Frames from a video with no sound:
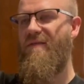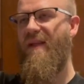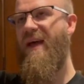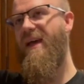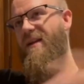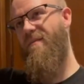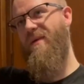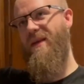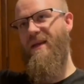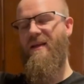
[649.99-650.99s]
flag and a
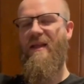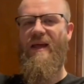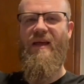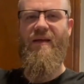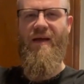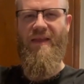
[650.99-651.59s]
big, like, I